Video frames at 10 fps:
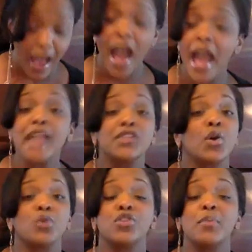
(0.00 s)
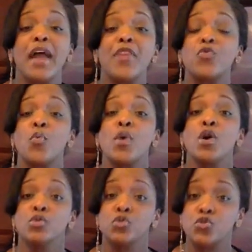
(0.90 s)
I had to go to the bathroom
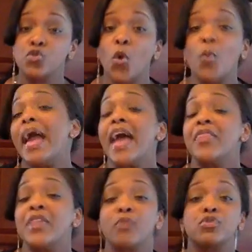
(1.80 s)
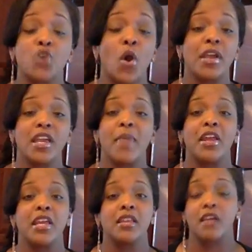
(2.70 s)
so bad that I was talking about
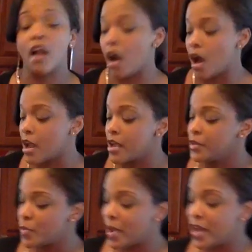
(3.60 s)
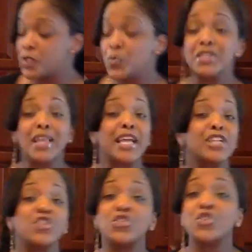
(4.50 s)
it in the car. So my husband is like,
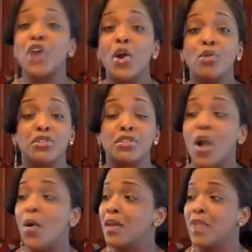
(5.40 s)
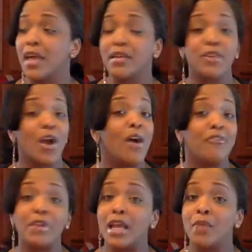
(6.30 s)
just go. And I'm like, no, I
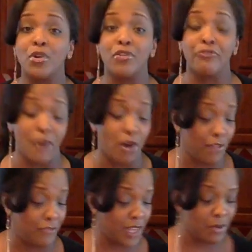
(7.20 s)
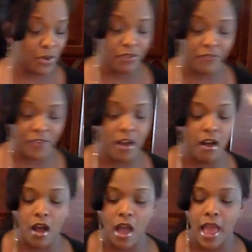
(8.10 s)
feel like I'm going to
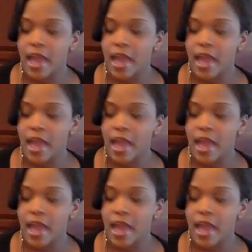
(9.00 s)
fall.